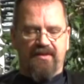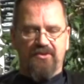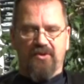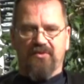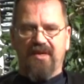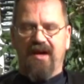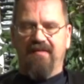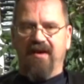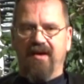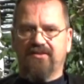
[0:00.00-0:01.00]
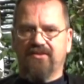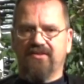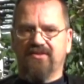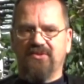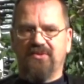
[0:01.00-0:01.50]
You know, they have
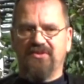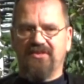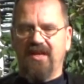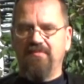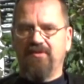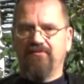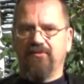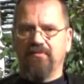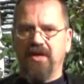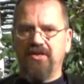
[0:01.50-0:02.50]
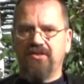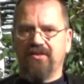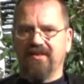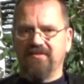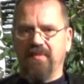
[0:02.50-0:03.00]
access to the same
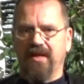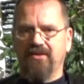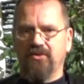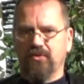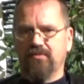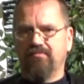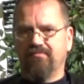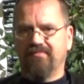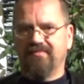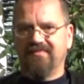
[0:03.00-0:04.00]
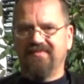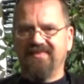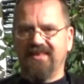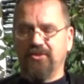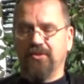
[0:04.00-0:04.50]
information as men do.
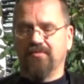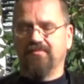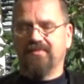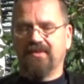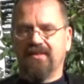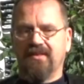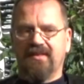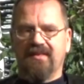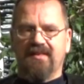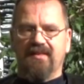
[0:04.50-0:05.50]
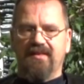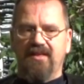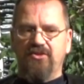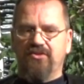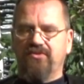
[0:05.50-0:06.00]
They do. They
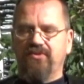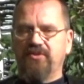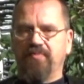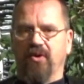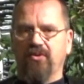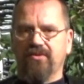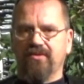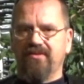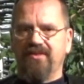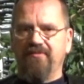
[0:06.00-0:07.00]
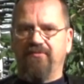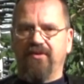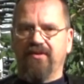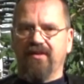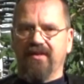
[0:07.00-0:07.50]
just respond
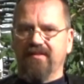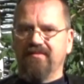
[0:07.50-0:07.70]
differently.